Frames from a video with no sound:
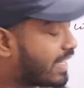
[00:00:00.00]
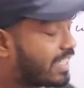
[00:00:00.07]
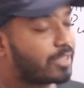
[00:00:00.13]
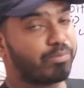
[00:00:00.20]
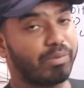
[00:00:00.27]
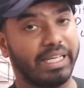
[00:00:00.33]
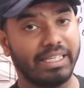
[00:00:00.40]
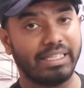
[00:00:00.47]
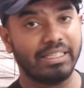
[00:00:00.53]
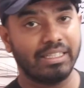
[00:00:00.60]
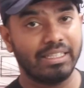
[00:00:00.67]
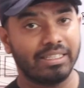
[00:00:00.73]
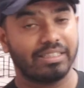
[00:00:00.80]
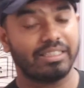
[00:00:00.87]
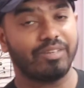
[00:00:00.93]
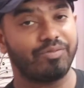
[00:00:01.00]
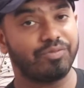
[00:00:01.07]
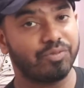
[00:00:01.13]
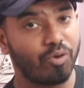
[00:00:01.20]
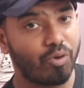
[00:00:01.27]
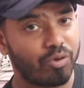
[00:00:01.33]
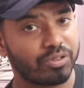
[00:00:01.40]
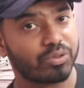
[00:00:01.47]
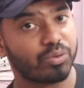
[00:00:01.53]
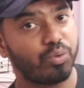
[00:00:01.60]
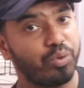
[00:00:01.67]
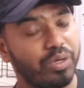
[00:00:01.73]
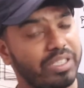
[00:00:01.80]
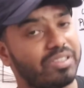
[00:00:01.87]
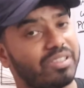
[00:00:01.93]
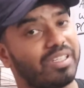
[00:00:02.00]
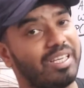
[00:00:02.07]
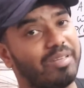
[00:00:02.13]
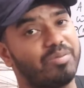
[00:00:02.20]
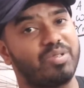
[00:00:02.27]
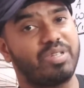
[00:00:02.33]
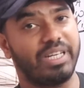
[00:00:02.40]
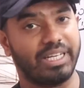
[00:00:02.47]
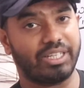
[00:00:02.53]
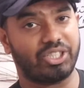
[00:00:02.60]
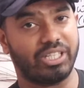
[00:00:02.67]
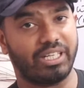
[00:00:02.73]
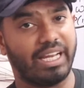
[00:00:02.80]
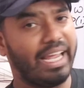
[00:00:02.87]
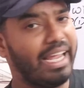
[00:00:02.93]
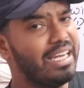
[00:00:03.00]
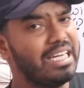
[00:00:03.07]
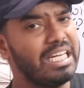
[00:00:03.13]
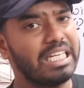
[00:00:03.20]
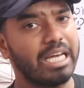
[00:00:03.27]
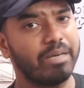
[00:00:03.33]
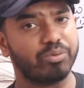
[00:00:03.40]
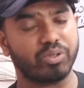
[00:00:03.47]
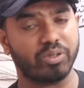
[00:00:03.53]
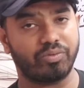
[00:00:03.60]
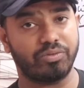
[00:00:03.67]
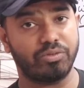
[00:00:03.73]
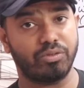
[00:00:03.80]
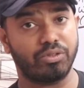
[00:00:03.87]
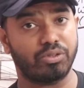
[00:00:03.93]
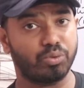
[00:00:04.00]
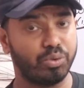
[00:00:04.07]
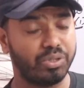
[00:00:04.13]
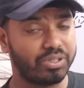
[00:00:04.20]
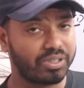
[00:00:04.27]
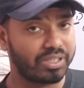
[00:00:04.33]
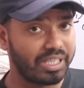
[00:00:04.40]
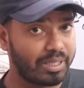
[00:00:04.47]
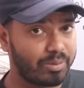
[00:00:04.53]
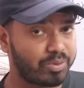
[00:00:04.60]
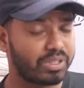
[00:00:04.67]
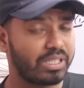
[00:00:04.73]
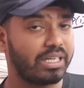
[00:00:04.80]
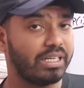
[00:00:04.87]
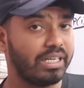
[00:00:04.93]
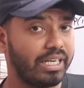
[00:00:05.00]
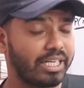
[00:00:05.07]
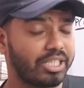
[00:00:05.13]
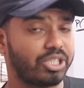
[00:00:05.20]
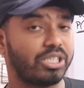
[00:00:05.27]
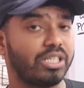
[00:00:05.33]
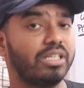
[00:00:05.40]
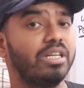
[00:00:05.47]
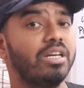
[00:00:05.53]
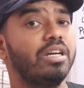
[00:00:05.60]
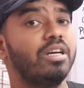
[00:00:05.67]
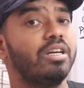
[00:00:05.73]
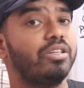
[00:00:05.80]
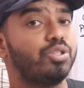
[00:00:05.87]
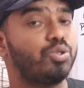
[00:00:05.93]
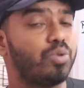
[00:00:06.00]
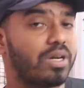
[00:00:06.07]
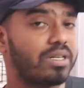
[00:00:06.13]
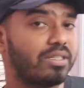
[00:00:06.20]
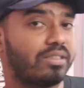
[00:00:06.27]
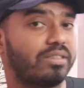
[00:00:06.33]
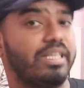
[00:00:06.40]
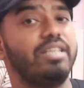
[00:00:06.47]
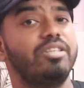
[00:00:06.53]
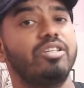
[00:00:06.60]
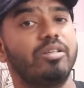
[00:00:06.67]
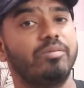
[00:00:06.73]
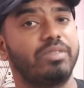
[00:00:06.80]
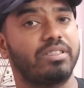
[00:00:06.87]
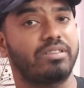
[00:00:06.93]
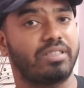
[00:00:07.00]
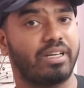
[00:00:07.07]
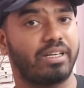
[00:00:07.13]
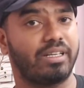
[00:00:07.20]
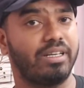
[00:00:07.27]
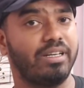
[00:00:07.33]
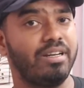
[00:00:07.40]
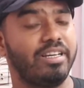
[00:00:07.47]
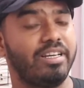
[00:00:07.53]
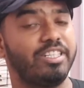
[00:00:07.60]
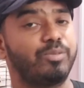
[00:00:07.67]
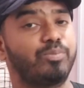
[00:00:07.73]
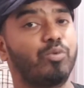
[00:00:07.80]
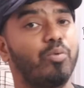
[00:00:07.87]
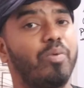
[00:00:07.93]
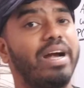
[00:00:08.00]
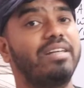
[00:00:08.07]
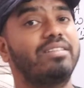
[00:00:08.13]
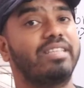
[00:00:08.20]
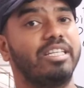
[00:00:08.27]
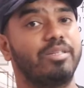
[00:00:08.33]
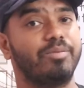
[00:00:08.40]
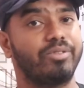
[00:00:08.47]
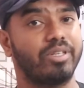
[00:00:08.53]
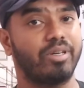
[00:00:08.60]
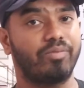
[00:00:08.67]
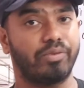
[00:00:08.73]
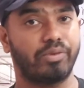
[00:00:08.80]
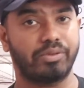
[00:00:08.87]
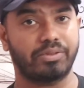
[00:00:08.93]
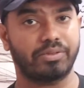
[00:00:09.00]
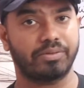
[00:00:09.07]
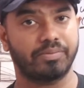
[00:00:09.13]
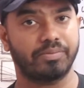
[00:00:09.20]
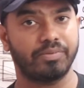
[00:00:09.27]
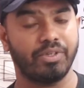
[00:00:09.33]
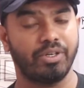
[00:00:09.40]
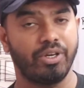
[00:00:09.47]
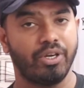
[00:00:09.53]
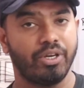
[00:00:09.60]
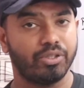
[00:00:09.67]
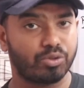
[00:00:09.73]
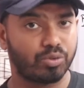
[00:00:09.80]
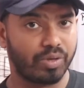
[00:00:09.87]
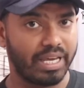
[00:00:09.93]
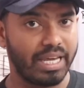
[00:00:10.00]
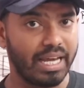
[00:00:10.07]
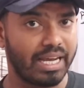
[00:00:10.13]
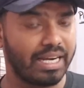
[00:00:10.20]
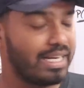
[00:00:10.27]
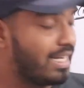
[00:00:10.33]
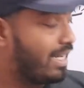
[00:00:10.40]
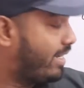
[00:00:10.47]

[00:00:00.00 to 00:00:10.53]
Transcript: explain the force which gives direction. Any types of force which gives the direction towards the center of the circle is provides centripetal force. So here